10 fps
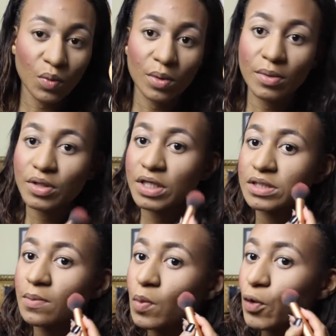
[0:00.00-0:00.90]
I'm going to take
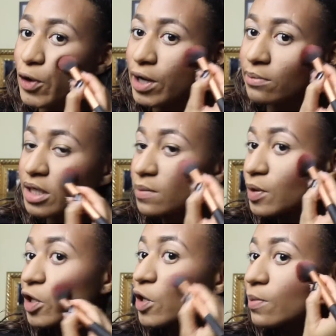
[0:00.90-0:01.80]
some more and I'm going to
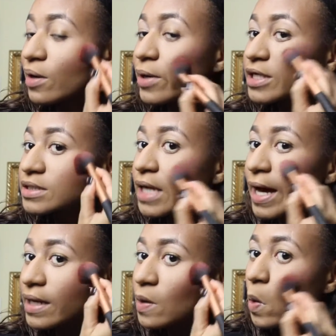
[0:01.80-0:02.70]
put it on my right
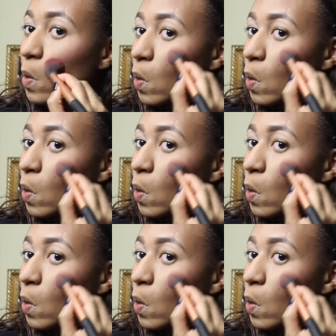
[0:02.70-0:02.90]
side.